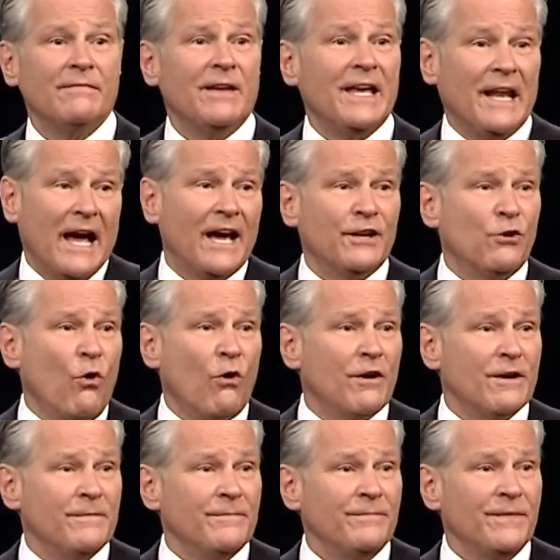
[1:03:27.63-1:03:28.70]
And I ignored
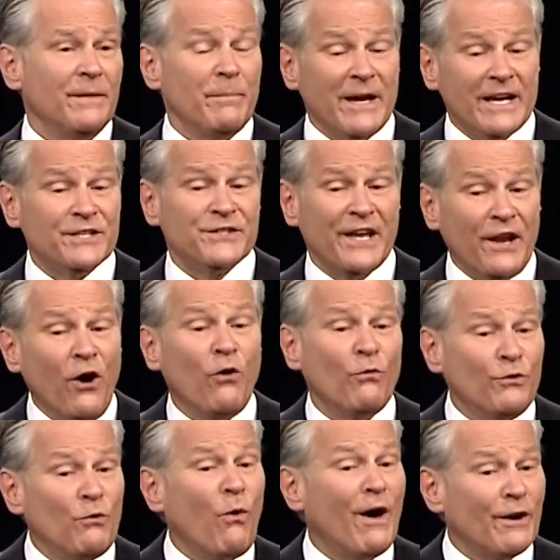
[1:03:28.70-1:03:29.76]
him because they
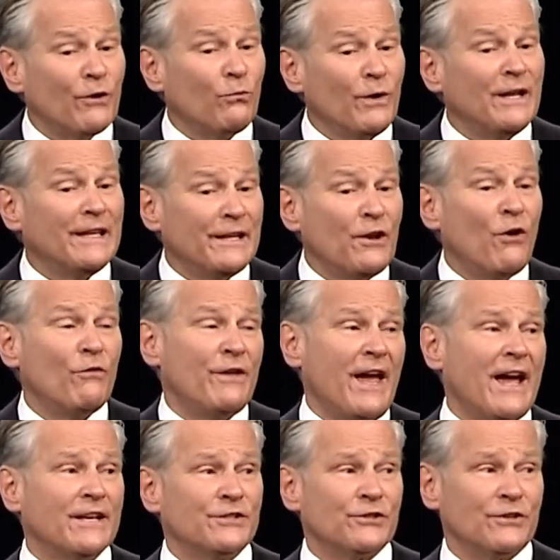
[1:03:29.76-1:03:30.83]
don't want to really know the
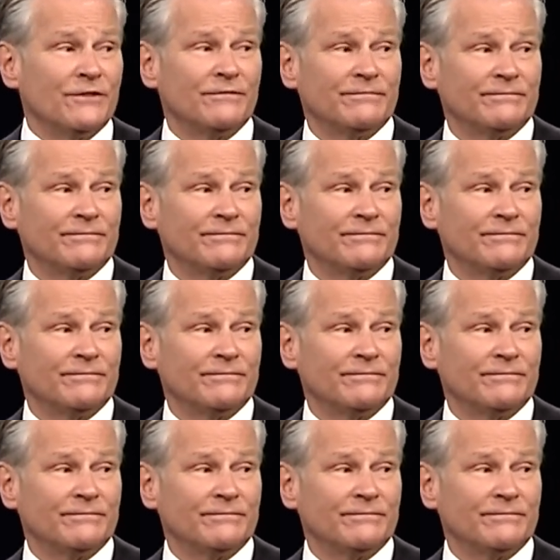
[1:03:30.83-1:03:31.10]
answer.